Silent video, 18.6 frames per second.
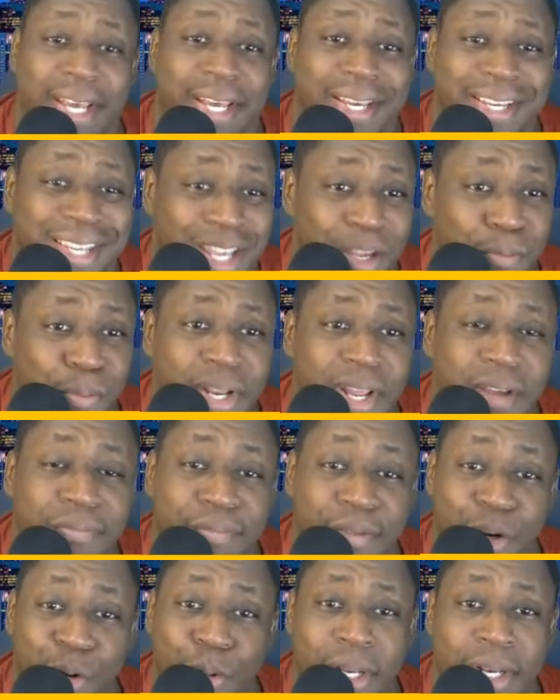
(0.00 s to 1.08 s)
keeping that foot
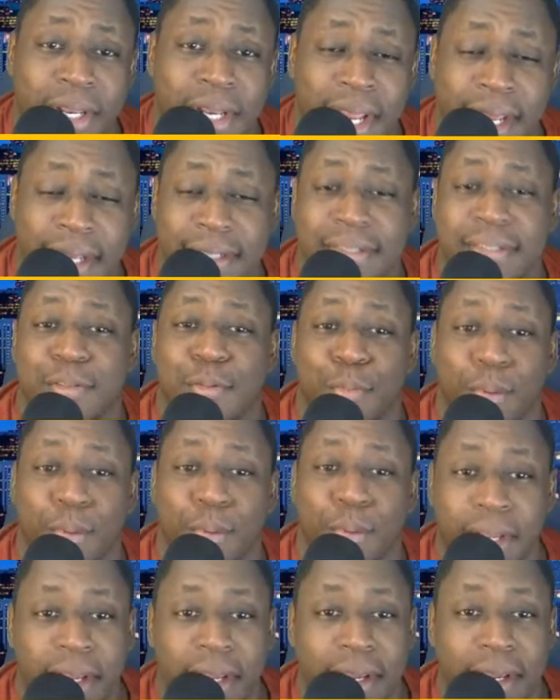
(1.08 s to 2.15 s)
on their necks with
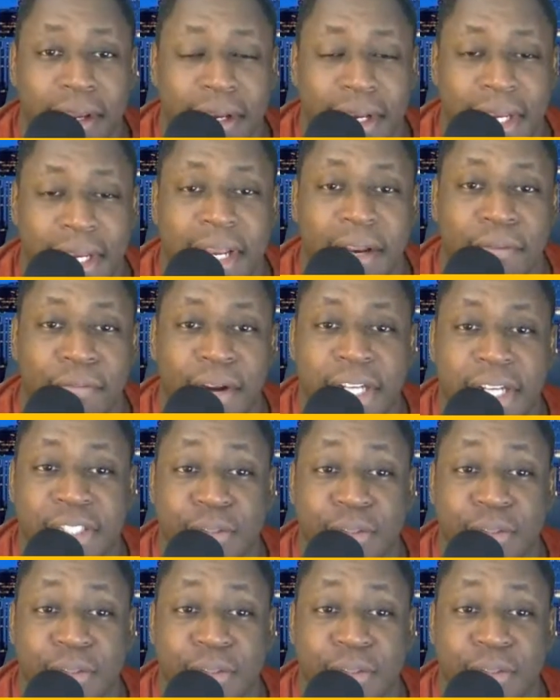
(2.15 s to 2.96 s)
getting fractional